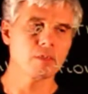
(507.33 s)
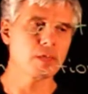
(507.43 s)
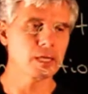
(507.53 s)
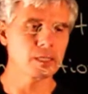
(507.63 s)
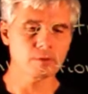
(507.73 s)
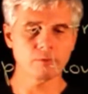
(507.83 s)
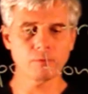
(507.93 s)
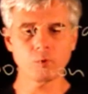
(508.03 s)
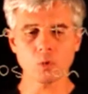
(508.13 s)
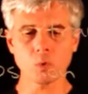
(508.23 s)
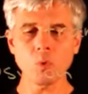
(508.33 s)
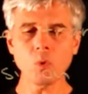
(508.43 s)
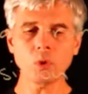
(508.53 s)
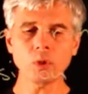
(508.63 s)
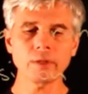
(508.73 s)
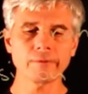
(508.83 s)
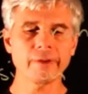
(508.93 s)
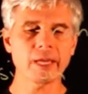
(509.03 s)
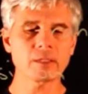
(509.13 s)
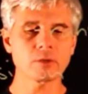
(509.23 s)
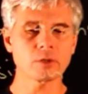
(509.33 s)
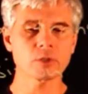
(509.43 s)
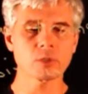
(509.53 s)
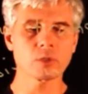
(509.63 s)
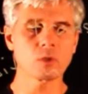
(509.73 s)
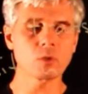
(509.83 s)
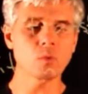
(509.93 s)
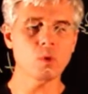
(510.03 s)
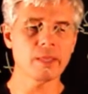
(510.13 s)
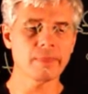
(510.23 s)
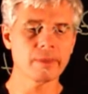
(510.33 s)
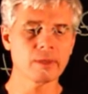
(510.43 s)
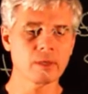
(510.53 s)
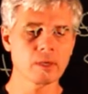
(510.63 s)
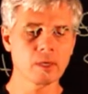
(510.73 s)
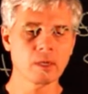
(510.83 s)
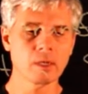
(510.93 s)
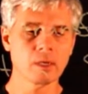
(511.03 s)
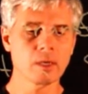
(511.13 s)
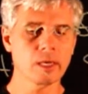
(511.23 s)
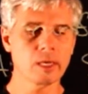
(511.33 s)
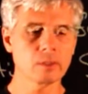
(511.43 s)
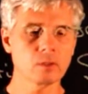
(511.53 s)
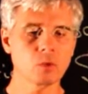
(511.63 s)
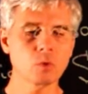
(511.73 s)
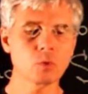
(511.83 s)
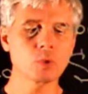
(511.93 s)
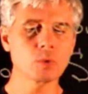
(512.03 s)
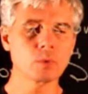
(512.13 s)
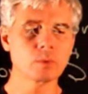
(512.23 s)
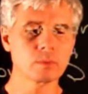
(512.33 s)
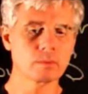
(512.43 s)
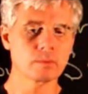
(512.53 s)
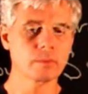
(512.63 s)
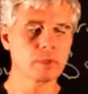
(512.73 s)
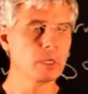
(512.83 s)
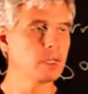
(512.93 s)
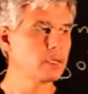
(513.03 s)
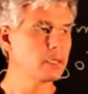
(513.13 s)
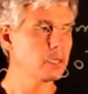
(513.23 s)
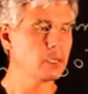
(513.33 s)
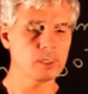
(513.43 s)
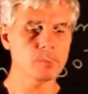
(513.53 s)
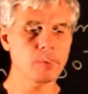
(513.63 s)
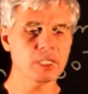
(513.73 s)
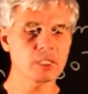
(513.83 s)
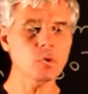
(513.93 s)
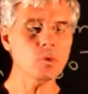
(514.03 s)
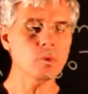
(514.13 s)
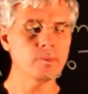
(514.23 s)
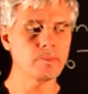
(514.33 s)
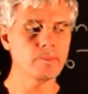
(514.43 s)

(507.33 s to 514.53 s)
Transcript: that for all vectors u1 and u2 in the space U,